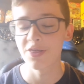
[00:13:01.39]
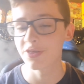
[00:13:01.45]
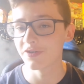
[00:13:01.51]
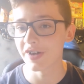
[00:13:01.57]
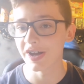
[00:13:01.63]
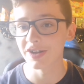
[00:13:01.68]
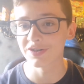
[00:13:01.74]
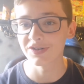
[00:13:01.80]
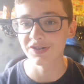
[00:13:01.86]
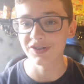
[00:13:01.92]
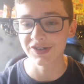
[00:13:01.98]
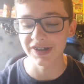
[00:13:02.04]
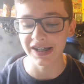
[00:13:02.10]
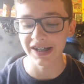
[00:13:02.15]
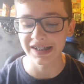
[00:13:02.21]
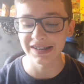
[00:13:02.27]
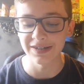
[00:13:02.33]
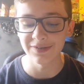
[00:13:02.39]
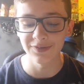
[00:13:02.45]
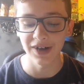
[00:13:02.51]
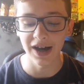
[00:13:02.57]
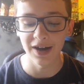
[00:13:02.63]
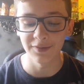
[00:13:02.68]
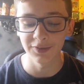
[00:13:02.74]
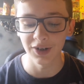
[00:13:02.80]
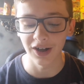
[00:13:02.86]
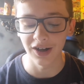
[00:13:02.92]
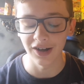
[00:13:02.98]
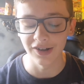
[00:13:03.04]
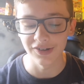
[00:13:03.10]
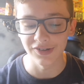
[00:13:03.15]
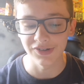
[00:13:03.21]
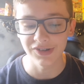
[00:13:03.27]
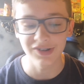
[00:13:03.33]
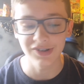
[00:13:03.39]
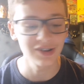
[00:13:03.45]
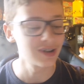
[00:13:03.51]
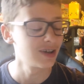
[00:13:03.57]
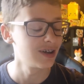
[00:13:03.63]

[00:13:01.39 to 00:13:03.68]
$365.